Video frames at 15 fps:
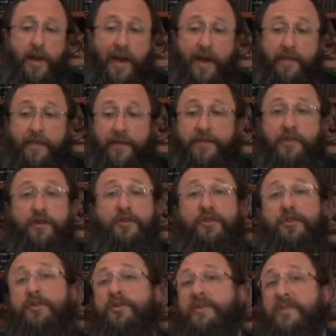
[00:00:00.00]
And this
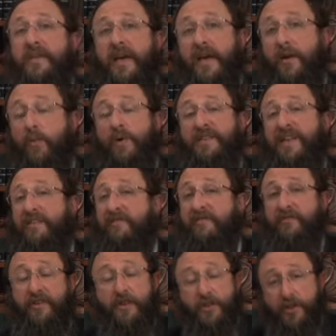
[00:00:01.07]
closed gate was a
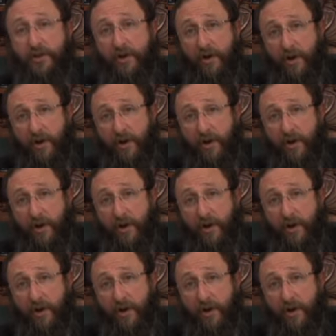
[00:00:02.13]
feature